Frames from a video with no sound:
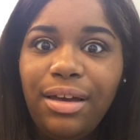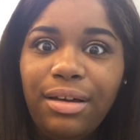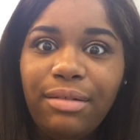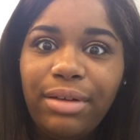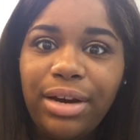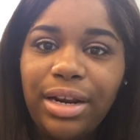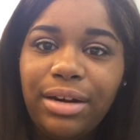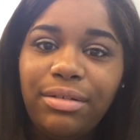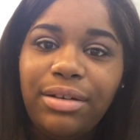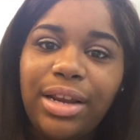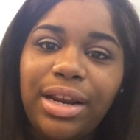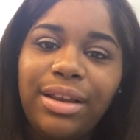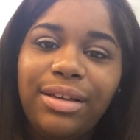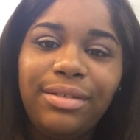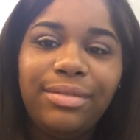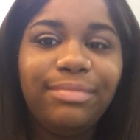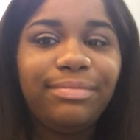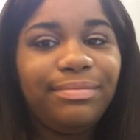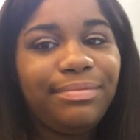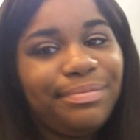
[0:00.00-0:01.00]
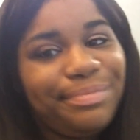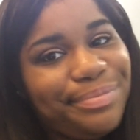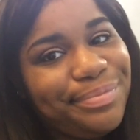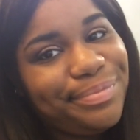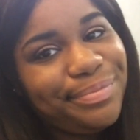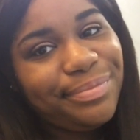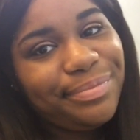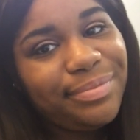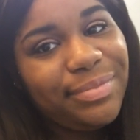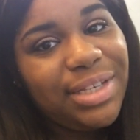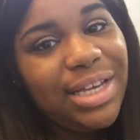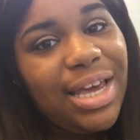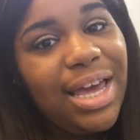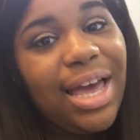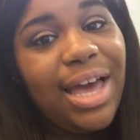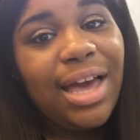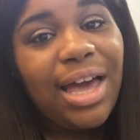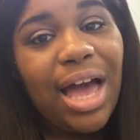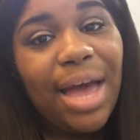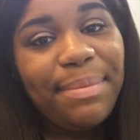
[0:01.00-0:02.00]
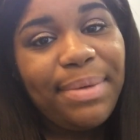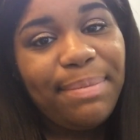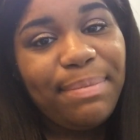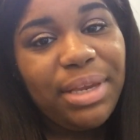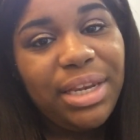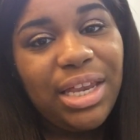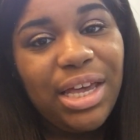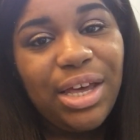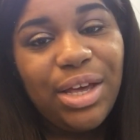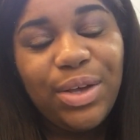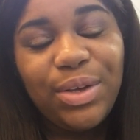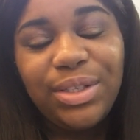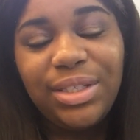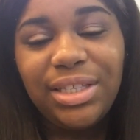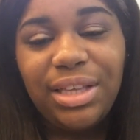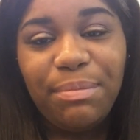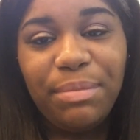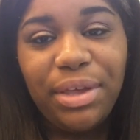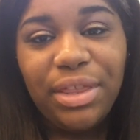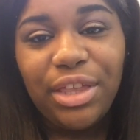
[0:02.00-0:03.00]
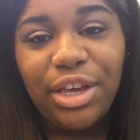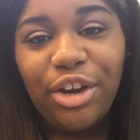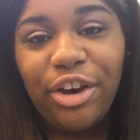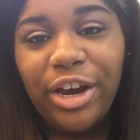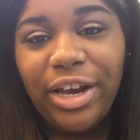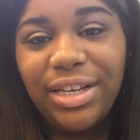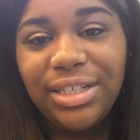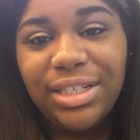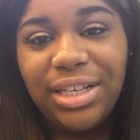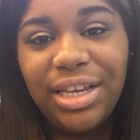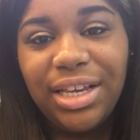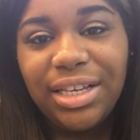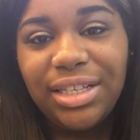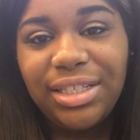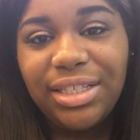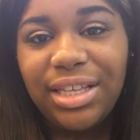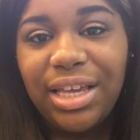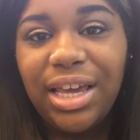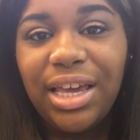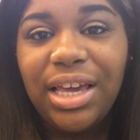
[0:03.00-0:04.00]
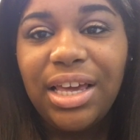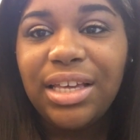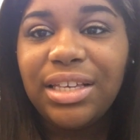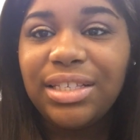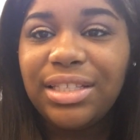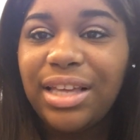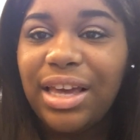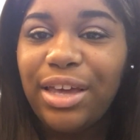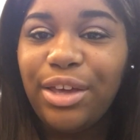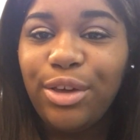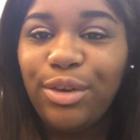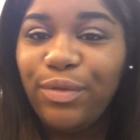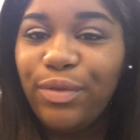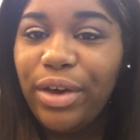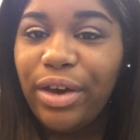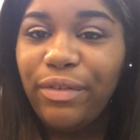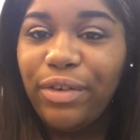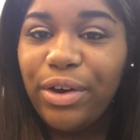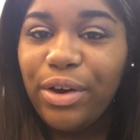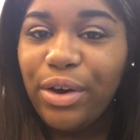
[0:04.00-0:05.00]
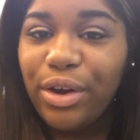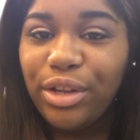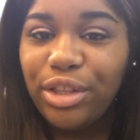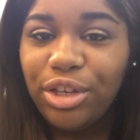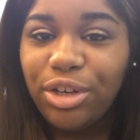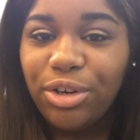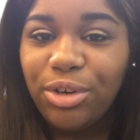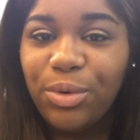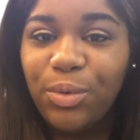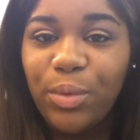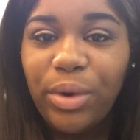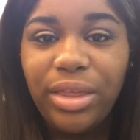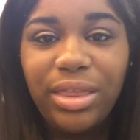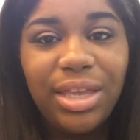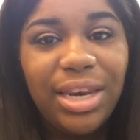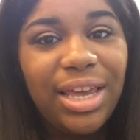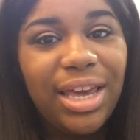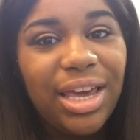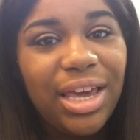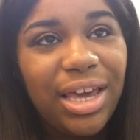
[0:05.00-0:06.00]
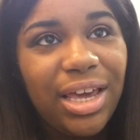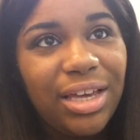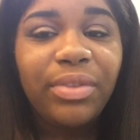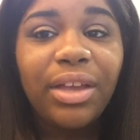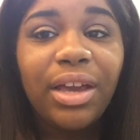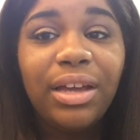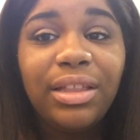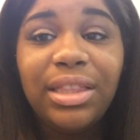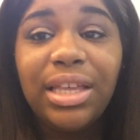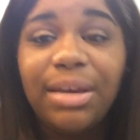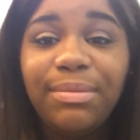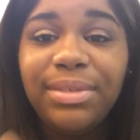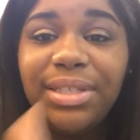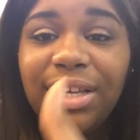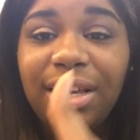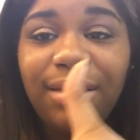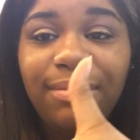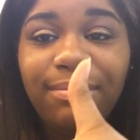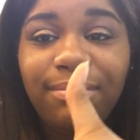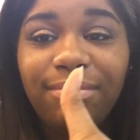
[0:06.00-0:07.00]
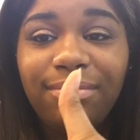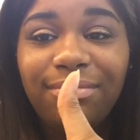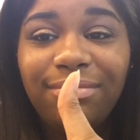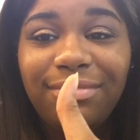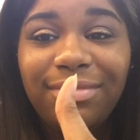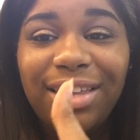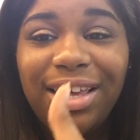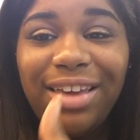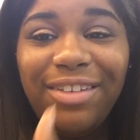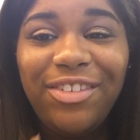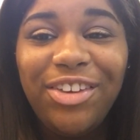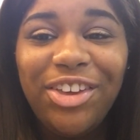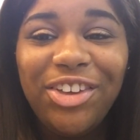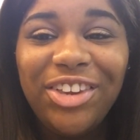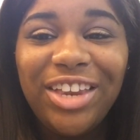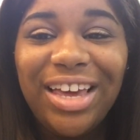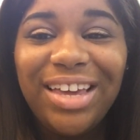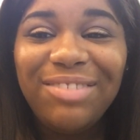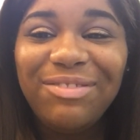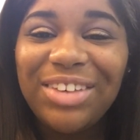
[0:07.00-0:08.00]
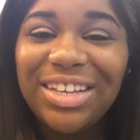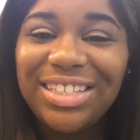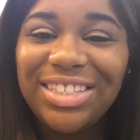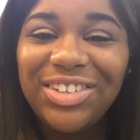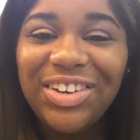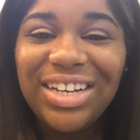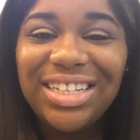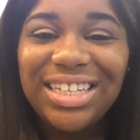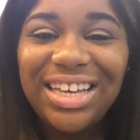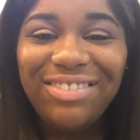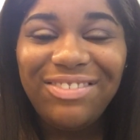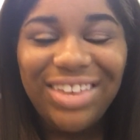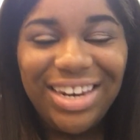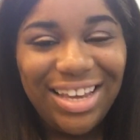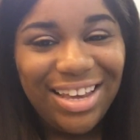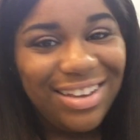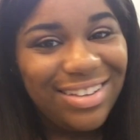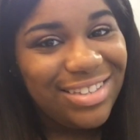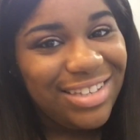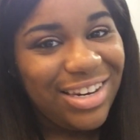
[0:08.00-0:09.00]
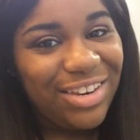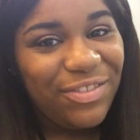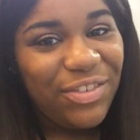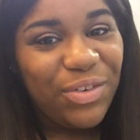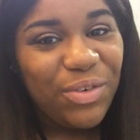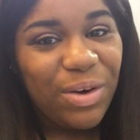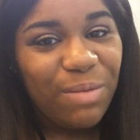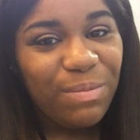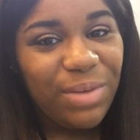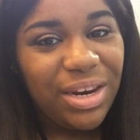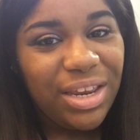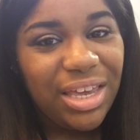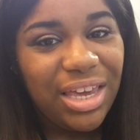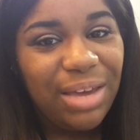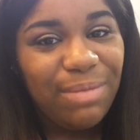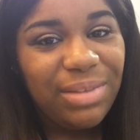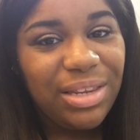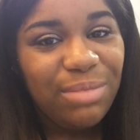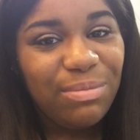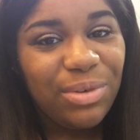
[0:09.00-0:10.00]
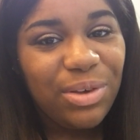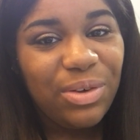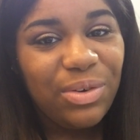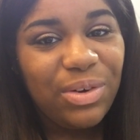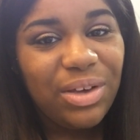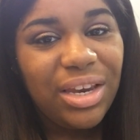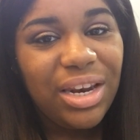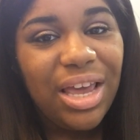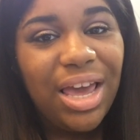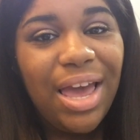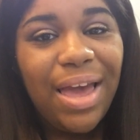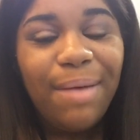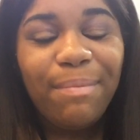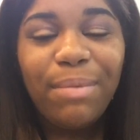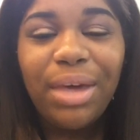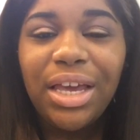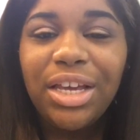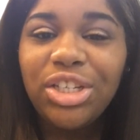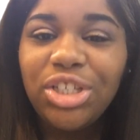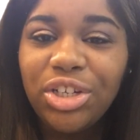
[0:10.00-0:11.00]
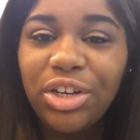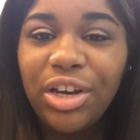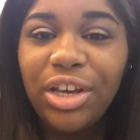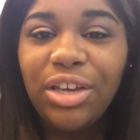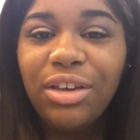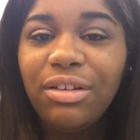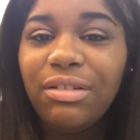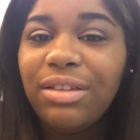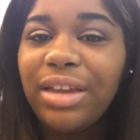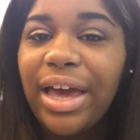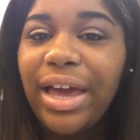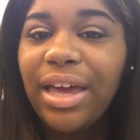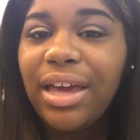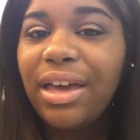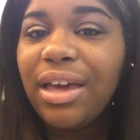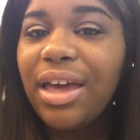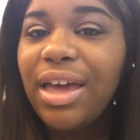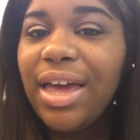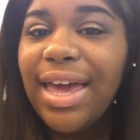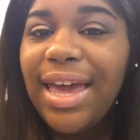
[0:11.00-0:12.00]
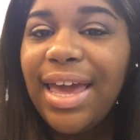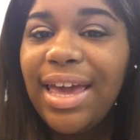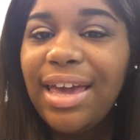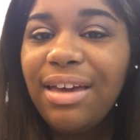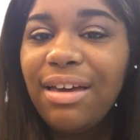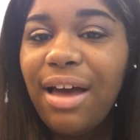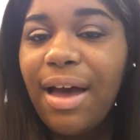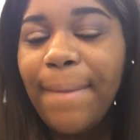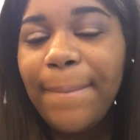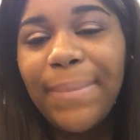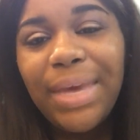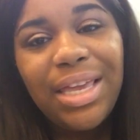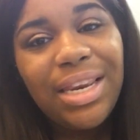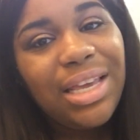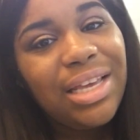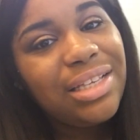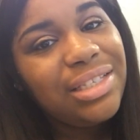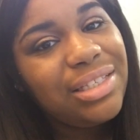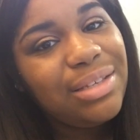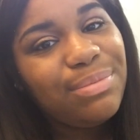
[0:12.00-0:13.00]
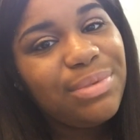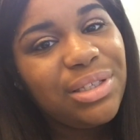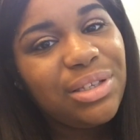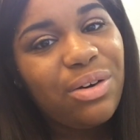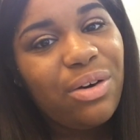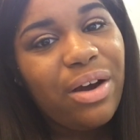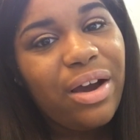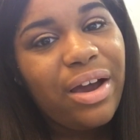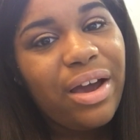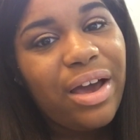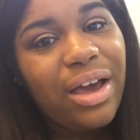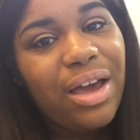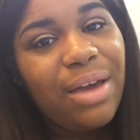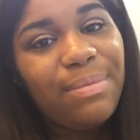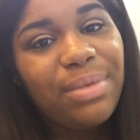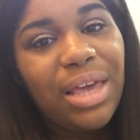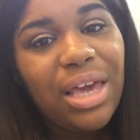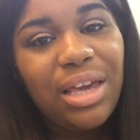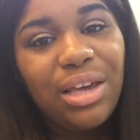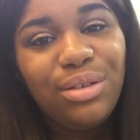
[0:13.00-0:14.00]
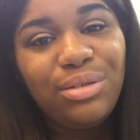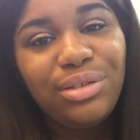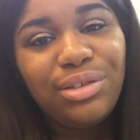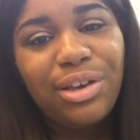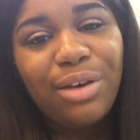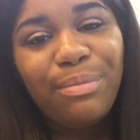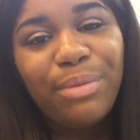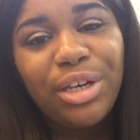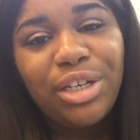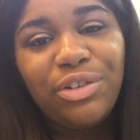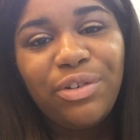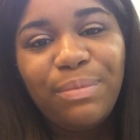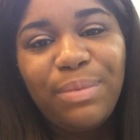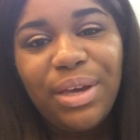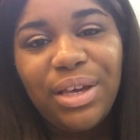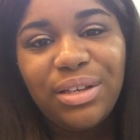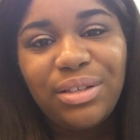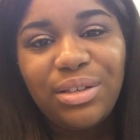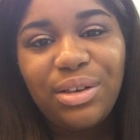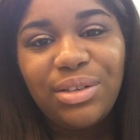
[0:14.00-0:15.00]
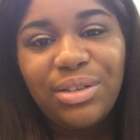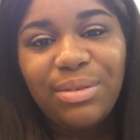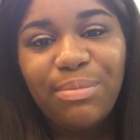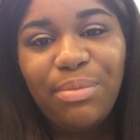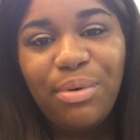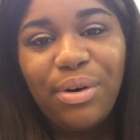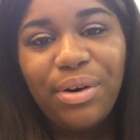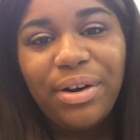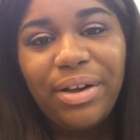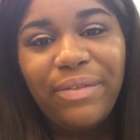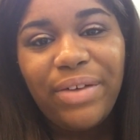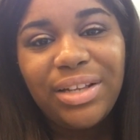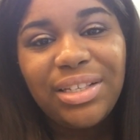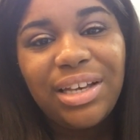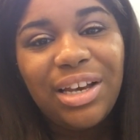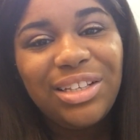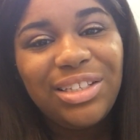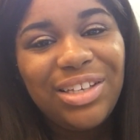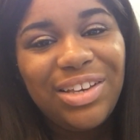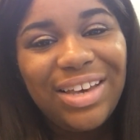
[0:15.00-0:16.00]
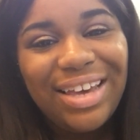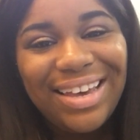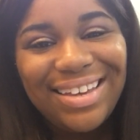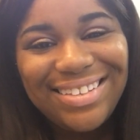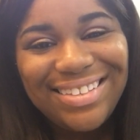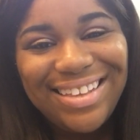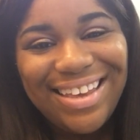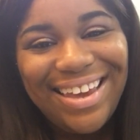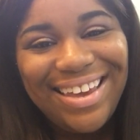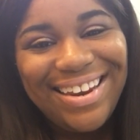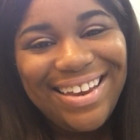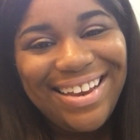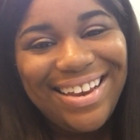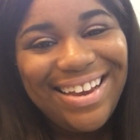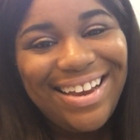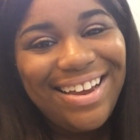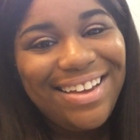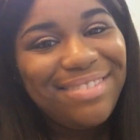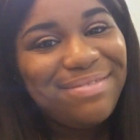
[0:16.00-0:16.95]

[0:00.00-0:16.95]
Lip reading: Where they do that at? Comment below some of the craziest things that you've ever gone through with an ex. Thumbs up if you like my story time videos, and if you want me to keep them going, make sure you like and comment and subscribe. Thank you so much for being so supportive. I'll talk to you guys later.